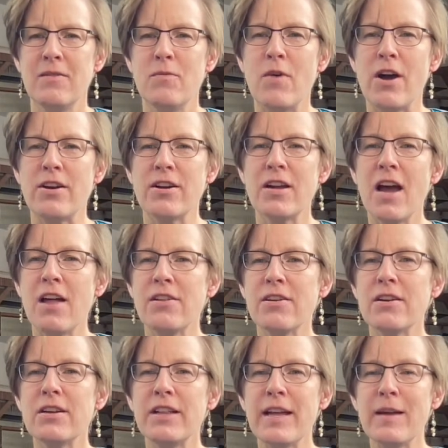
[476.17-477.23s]

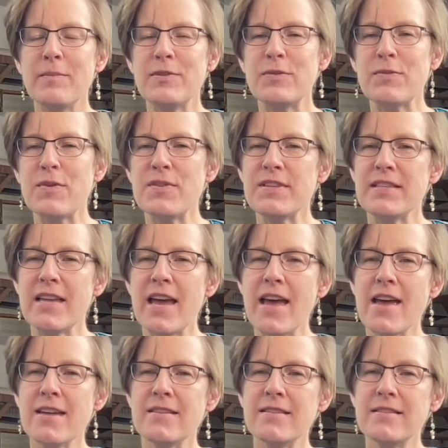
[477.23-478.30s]
Watercolor clips, Ruth
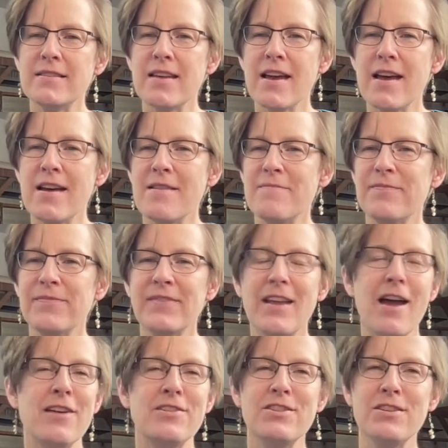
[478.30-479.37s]
says.
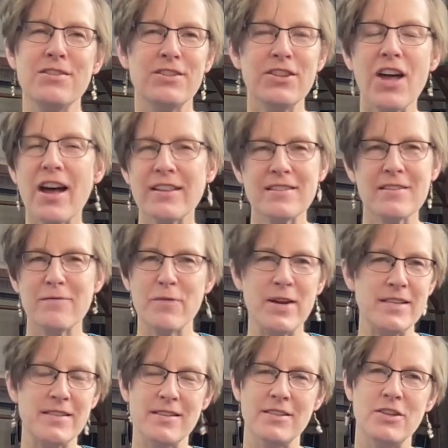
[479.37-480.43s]
Gosh, there's lots of
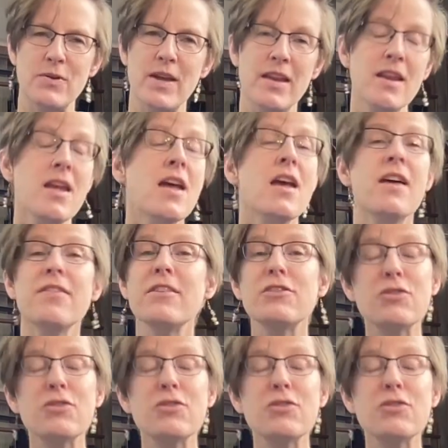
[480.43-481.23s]
ways to do it. The